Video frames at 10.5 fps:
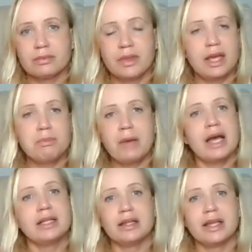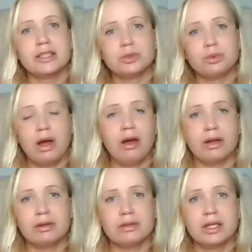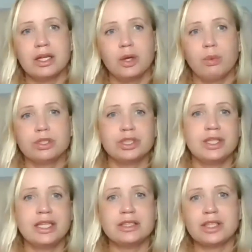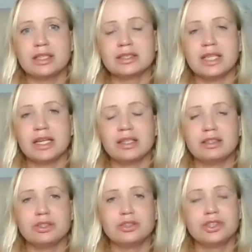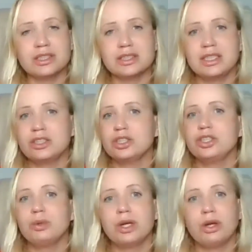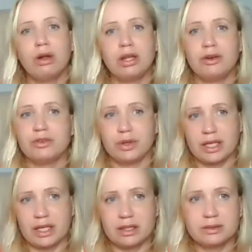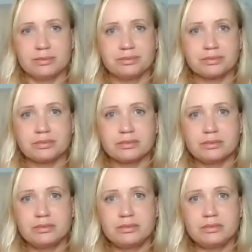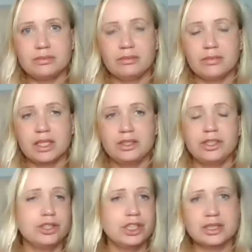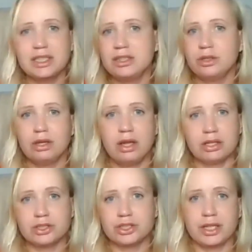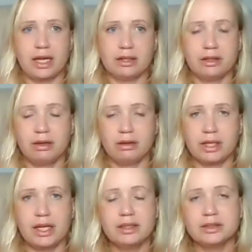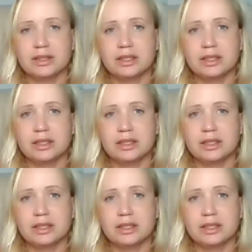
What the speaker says: They might later on, but you need to understand it. You just need to do it all over again. You just need to launch again, okay?